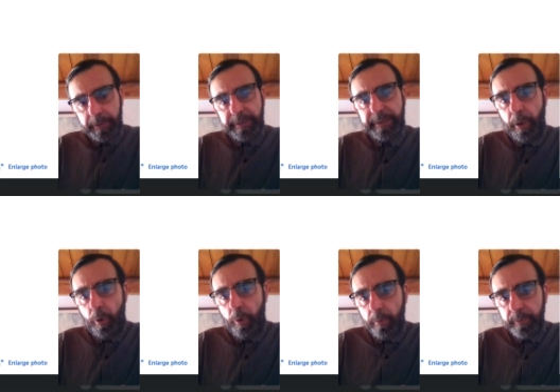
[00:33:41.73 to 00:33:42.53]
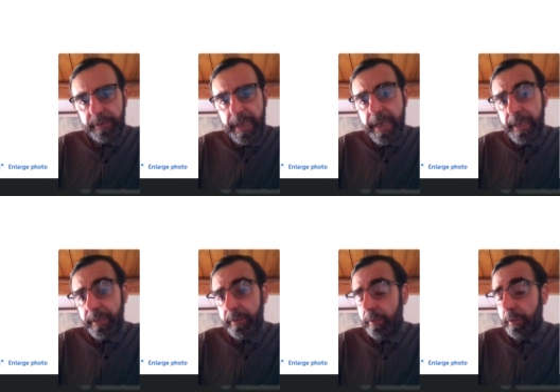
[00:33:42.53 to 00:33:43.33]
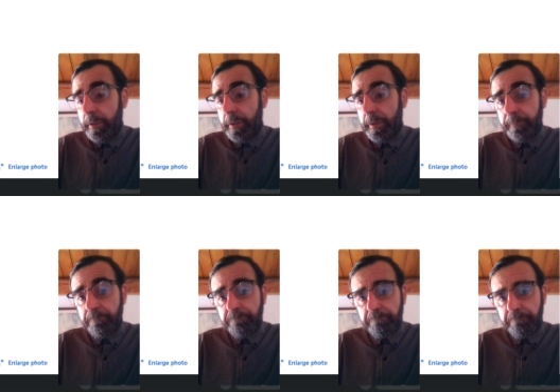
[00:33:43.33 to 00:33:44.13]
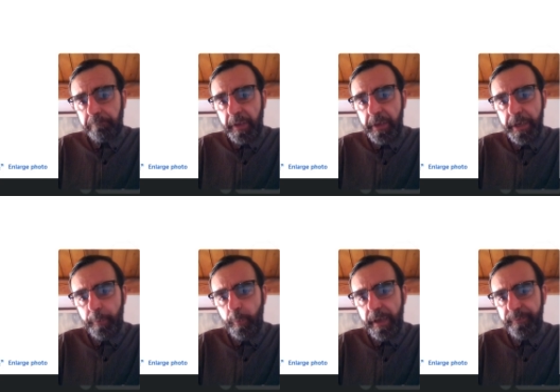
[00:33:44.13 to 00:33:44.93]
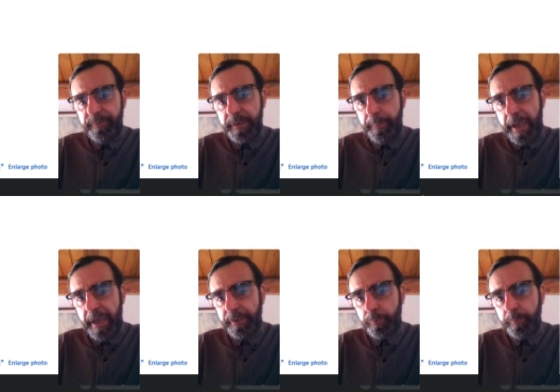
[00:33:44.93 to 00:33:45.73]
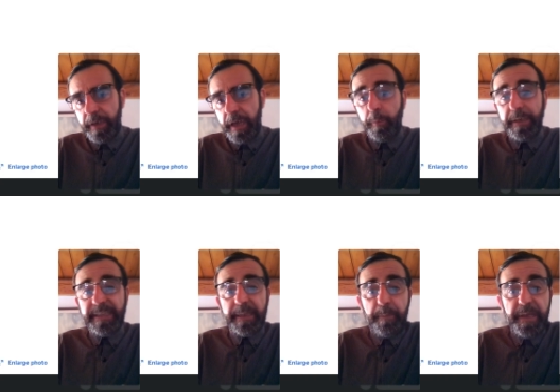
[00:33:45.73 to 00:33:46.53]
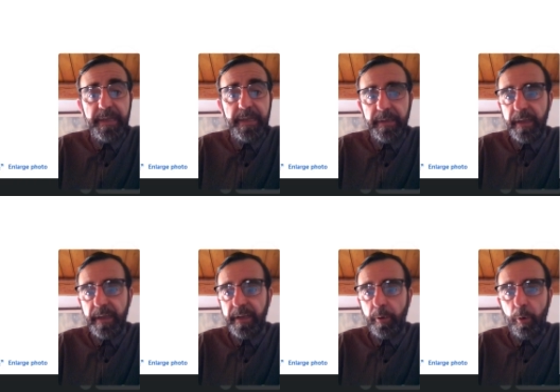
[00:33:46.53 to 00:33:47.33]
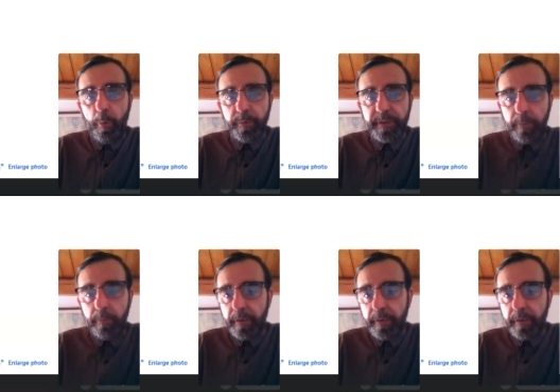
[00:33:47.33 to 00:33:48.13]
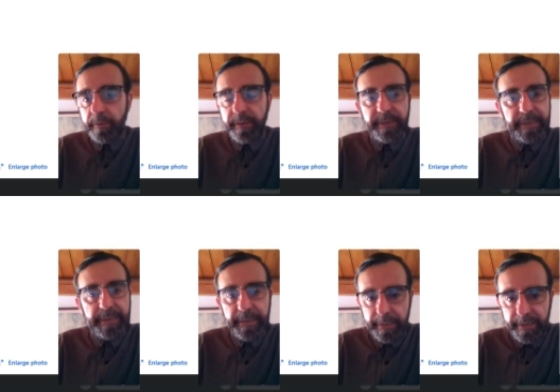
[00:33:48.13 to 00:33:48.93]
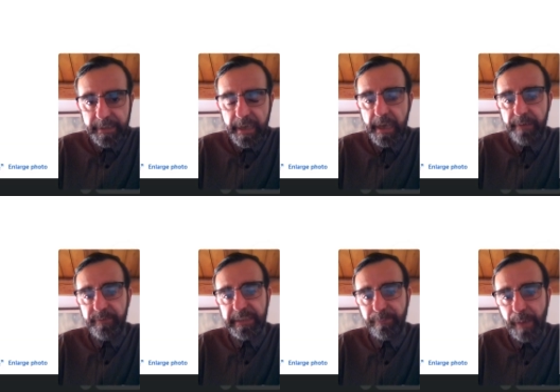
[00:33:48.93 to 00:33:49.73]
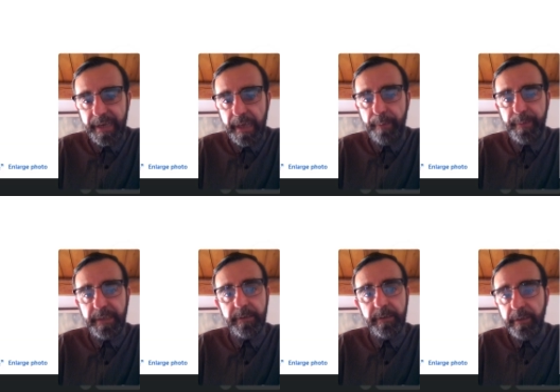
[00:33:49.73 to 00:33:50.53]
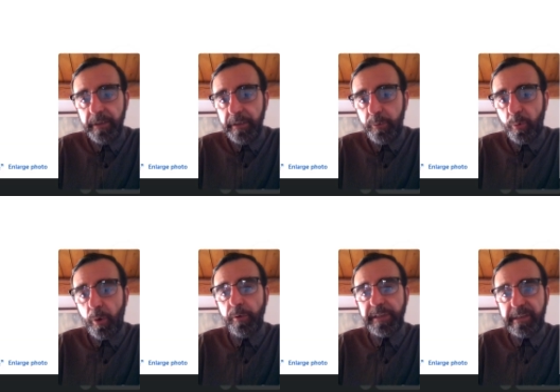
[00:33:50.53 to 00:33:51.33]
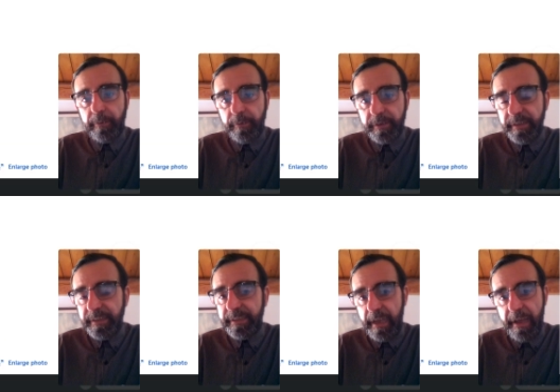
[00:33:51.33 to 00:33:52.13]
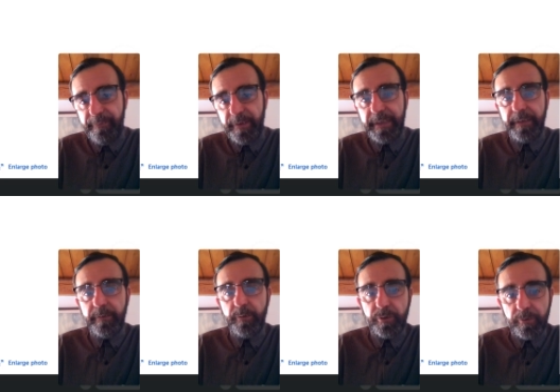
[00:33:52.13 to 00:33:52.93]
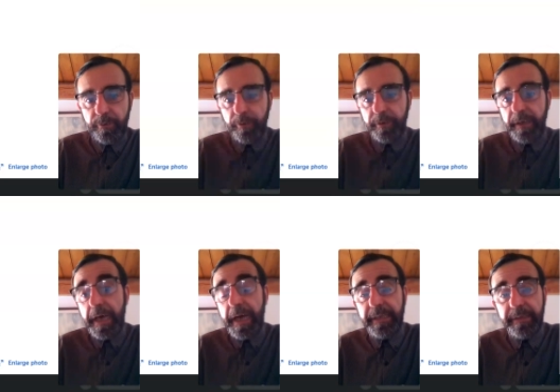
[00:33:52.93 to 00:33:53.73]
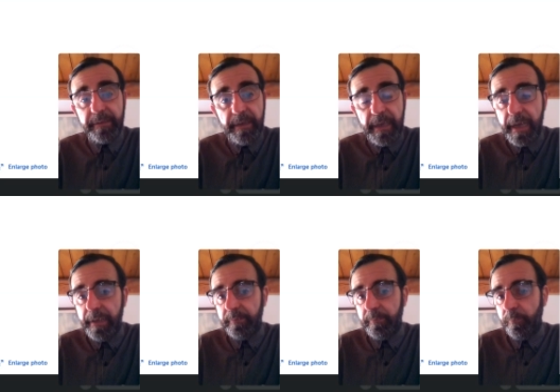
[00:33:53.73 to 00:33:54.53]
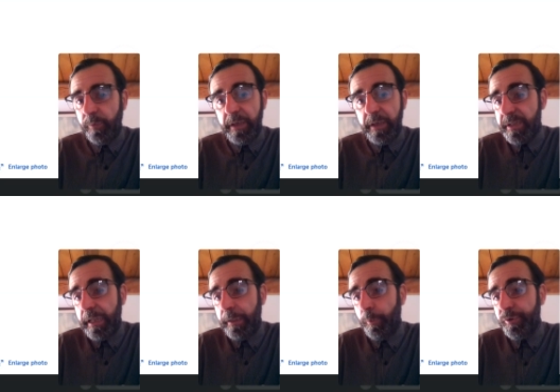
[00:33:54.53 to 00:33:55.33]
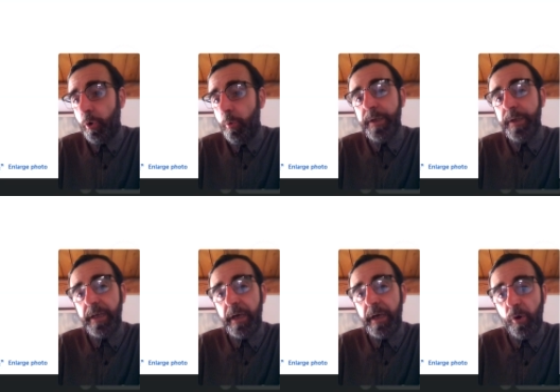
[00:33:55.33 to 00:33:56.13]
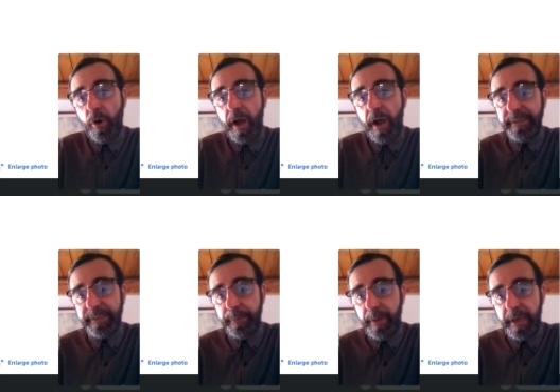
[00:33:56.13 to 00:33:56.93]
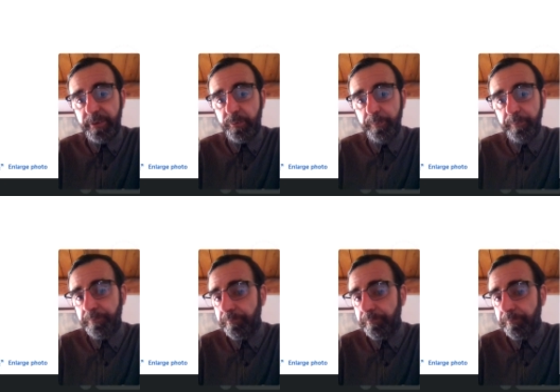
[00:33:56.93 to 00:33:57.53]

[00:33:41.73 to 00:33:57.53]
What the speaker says: So then here we have the bedroom. Now it's a pity they close all the curtains. In Italy, they have this bad habit to close curtains, everything, to turn on the light. And instead of showing how bright is the bedroom,